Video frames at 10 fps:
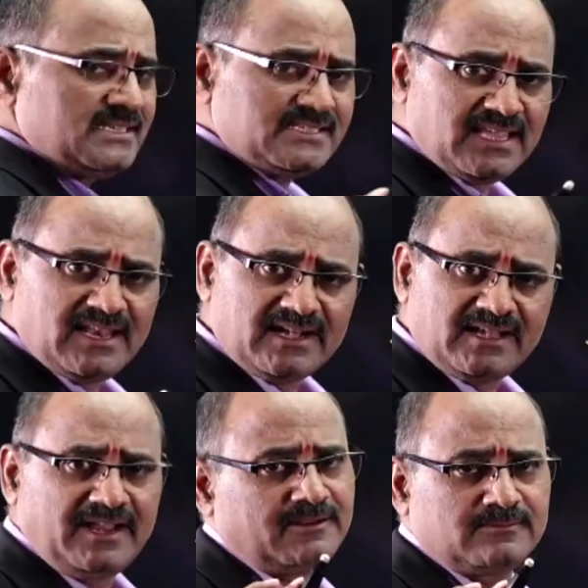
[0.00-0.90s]

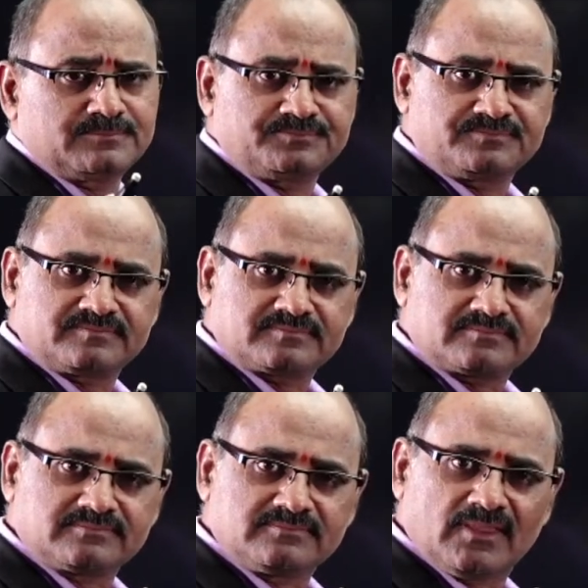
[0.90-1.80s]
selected.
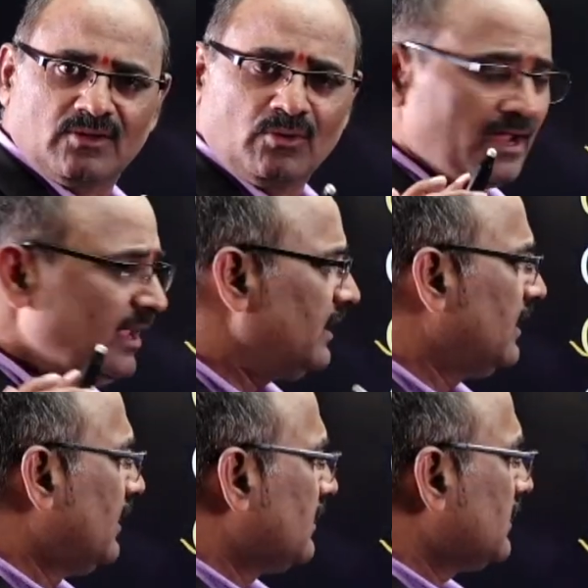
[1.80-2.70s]
Okay?
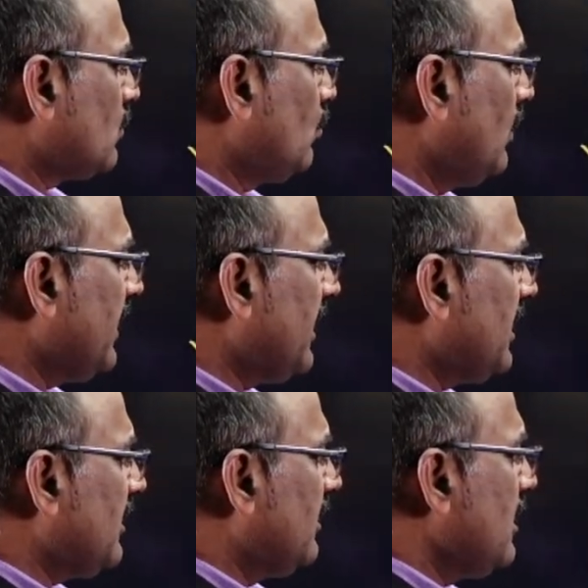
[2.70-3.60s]
The cooling
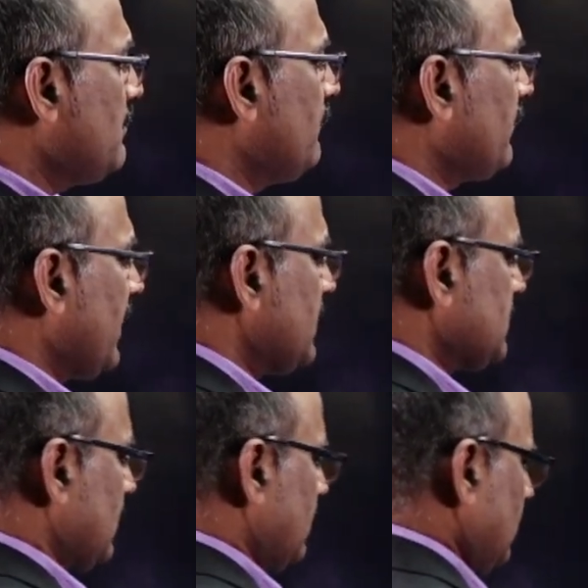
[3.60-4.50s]
and
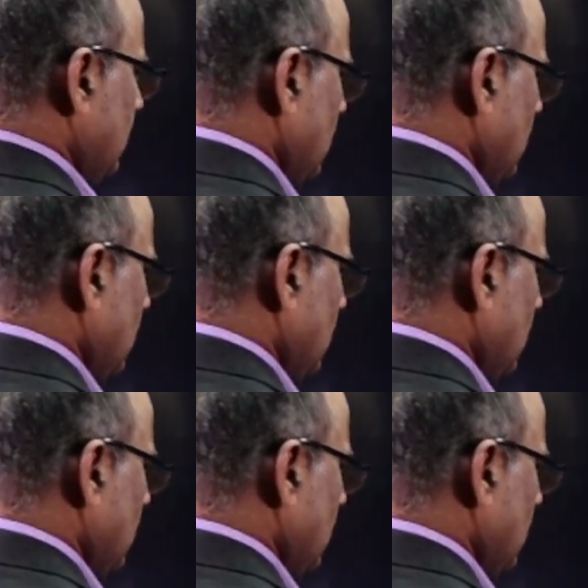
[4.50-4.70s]
humidification